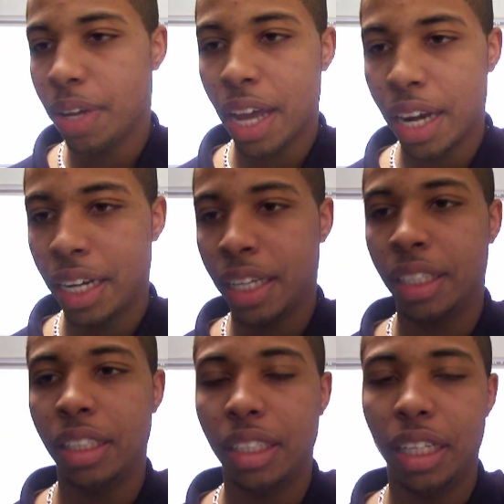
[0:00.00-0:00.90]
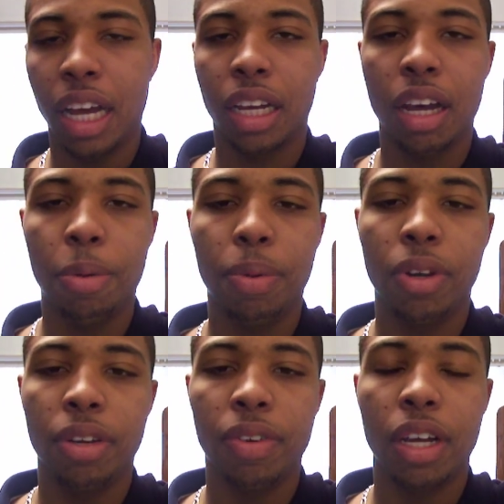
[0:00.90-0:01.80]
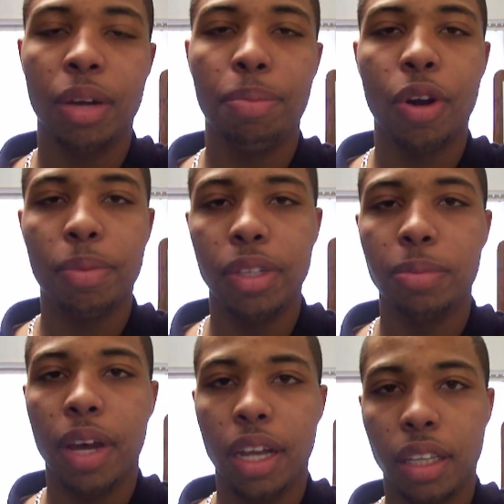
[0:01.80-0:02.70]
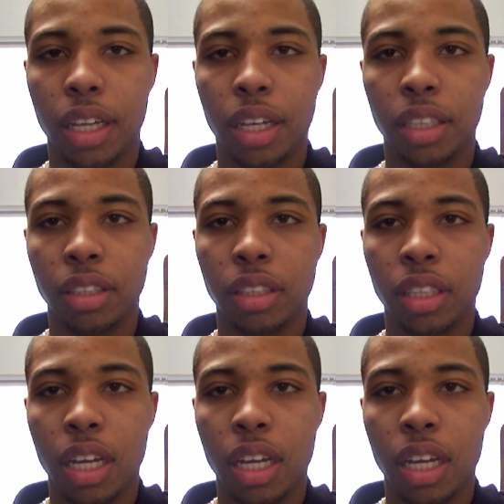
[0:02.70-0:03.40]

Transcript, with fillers: we got in a couple of uh, Burmese pythons,